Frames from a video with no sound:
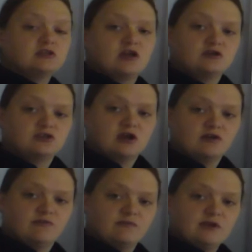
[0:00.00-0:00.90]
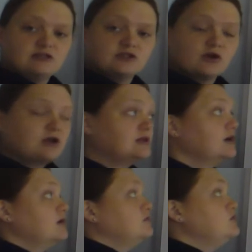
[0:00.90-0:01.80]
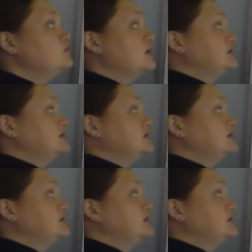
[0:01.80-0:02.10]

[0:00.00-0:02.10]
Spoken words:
that you're trying to integrate, you want